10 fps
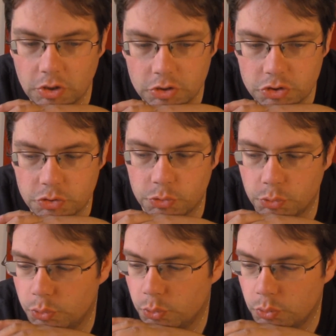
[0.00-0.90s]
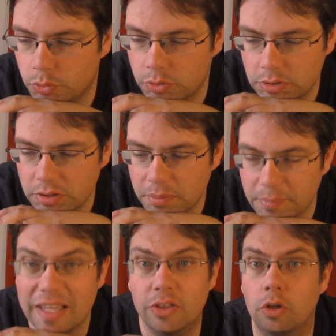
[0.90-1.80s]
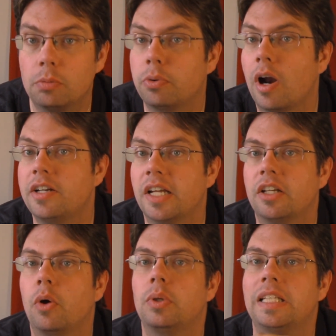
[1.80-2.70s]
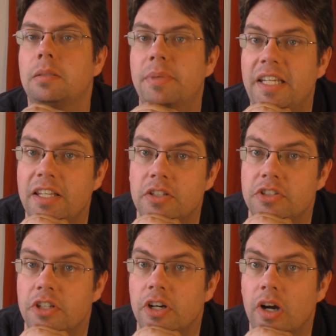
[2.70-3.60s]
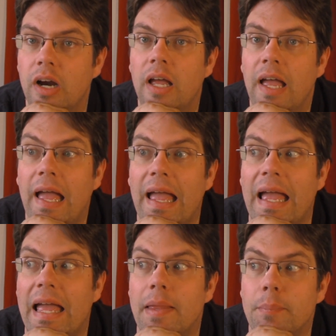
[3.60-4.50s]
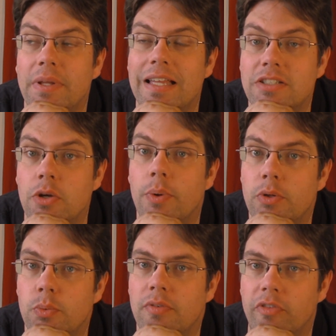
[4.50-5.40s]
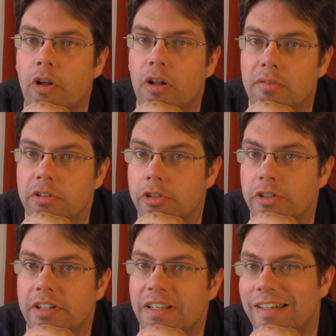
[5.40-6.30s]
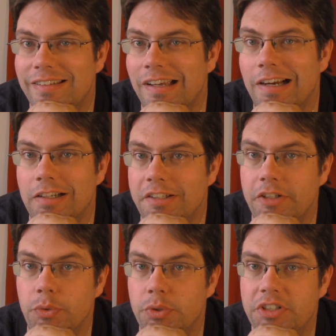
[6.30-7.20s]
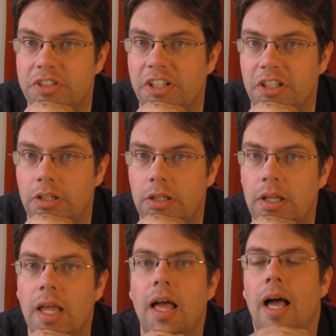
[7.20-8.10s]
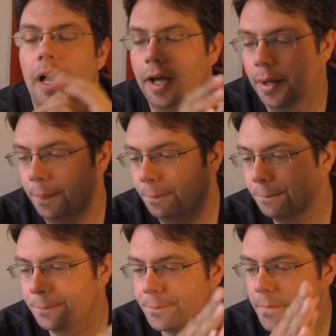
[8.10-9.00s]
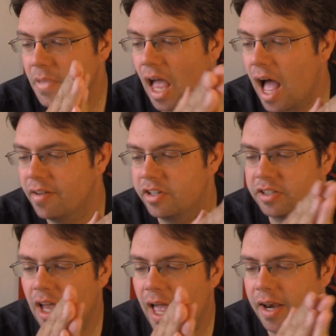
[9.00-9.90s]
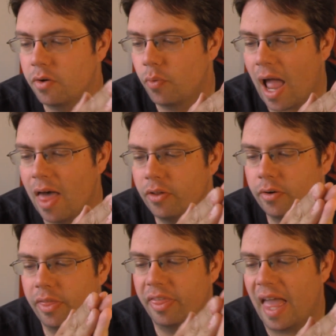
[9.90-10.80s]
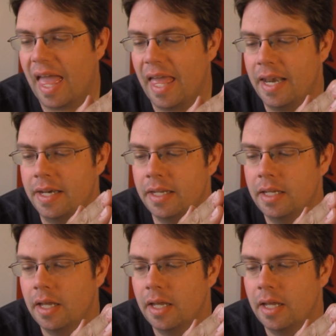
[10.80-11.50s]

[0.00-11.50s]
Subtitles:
to make the whole project go a little bit easier. But that's going to involve learning an entirely new skill. I've decided rather than